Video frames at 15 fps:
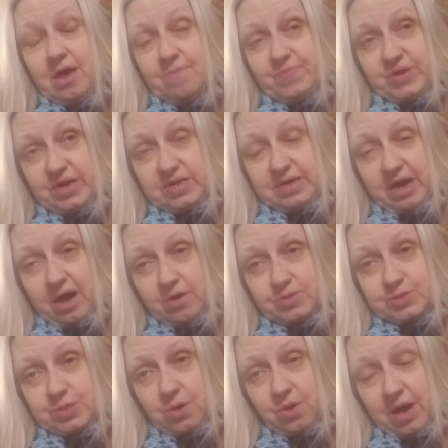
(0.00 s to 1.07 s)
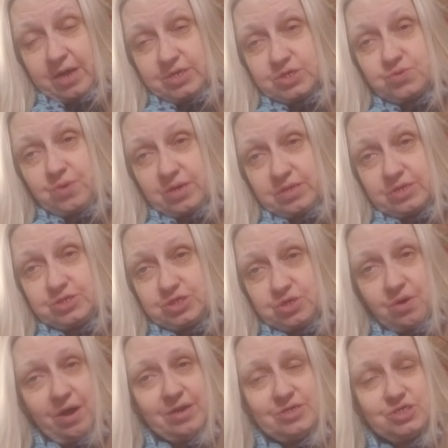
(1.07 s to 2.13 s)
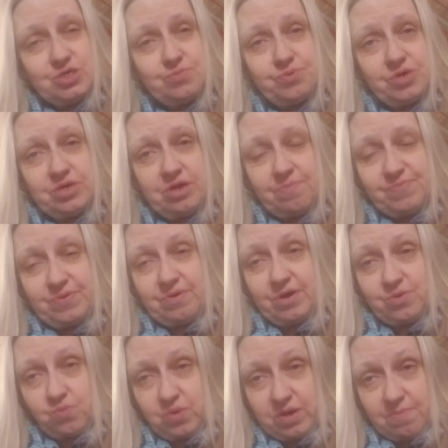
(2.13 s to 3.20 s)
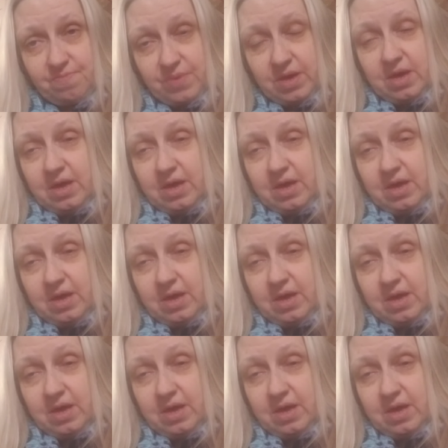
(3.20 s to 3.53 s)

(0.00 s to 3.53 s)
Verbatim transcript: But anyhow, so I just want to let you know, I didn't just put it up there on a whim.